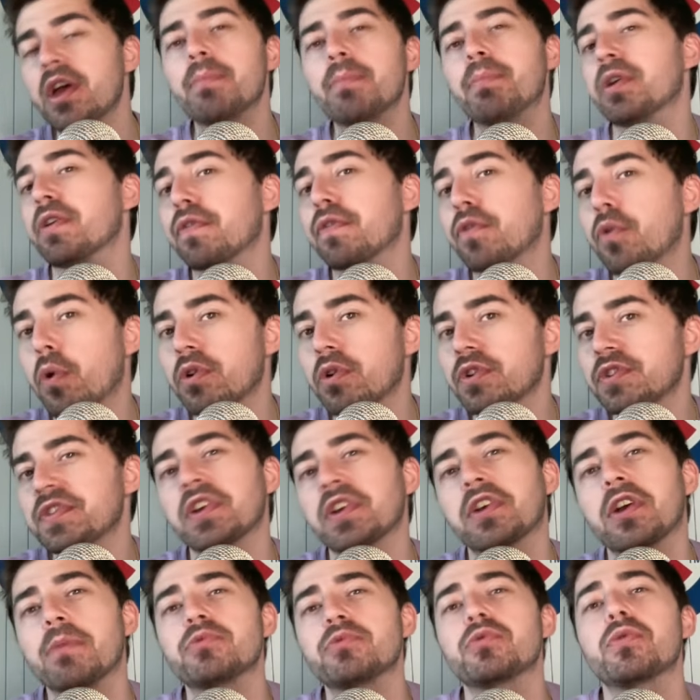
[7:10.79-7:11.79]
But of course, the
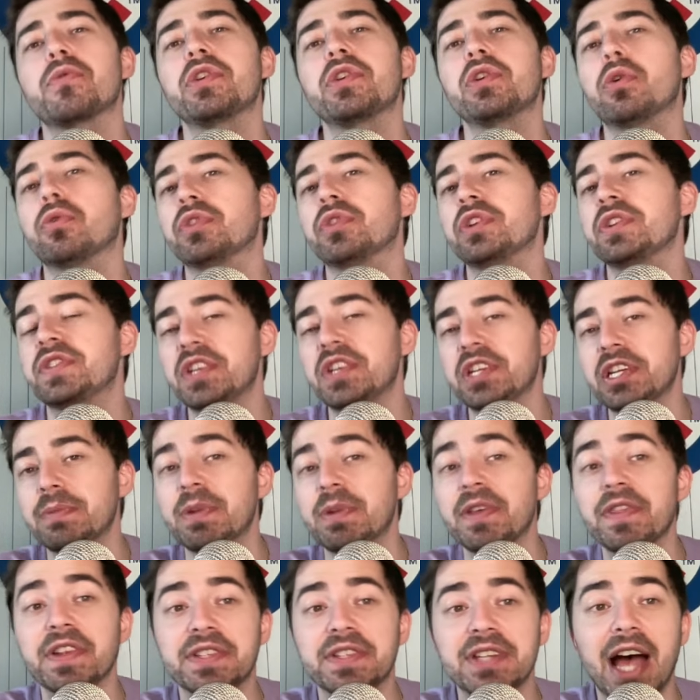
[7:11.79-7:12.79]
Cubs were the only team
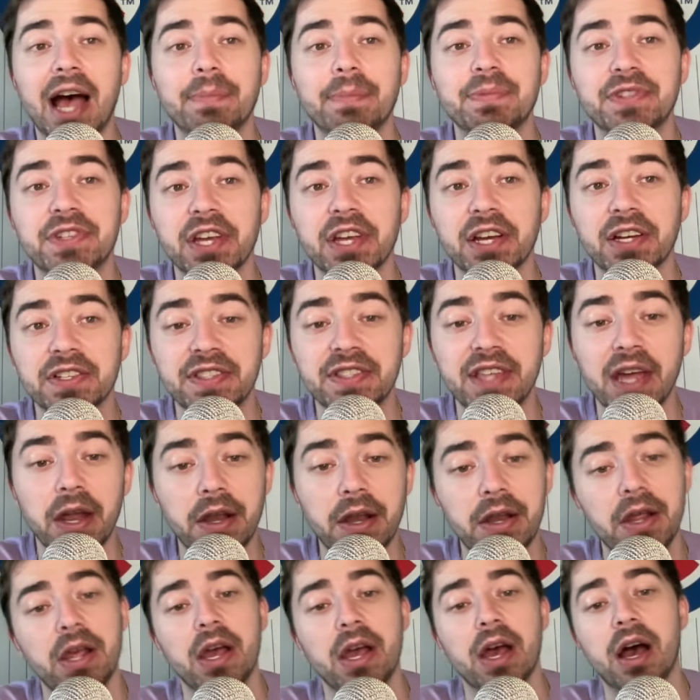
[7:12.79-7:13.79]
in the top six that
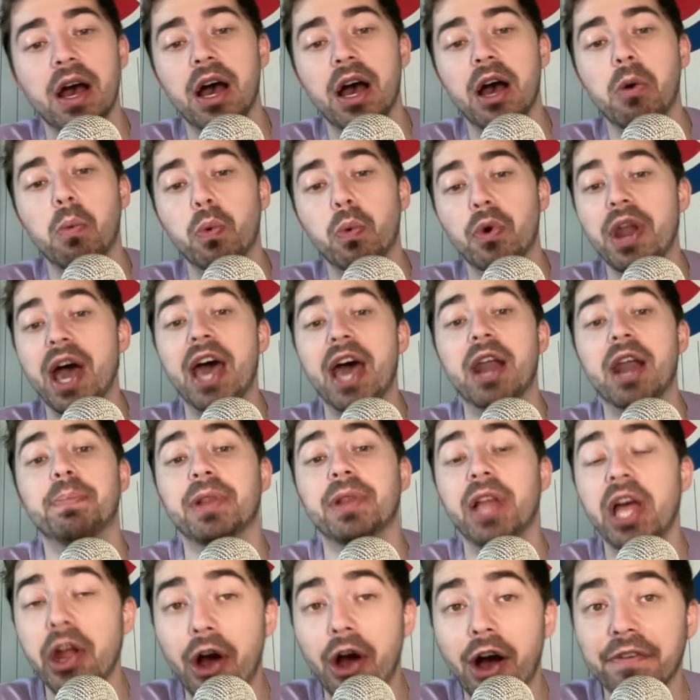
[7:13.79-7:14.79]
uh, were not a
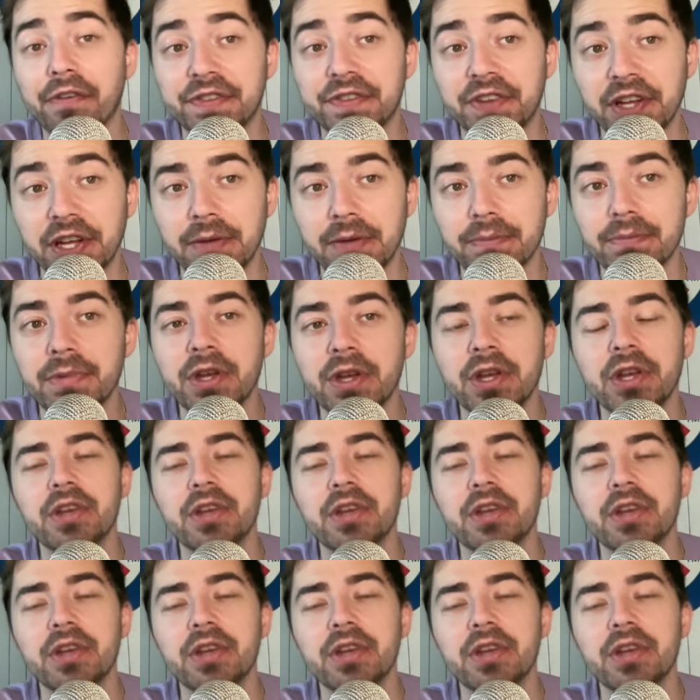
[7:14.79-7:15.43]
playoff team.